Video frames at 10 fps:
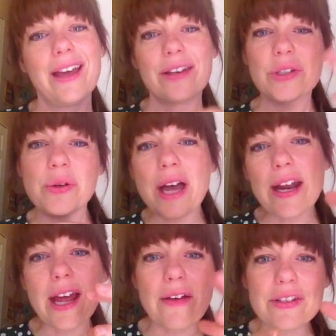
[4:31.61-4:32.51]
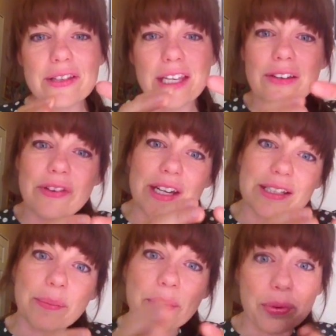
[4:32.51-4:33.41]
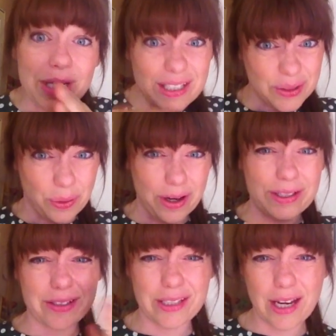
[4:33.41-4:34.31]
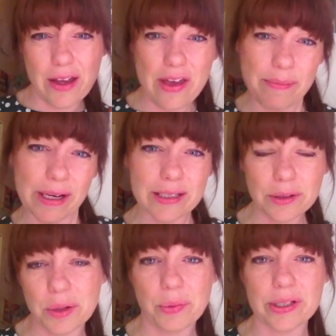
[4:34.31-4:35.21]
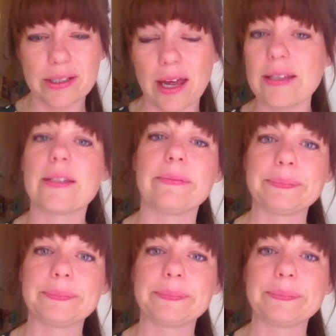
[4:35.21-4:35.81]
So you kind of have to think of it as a pre-sort to see how that makes a little more sense.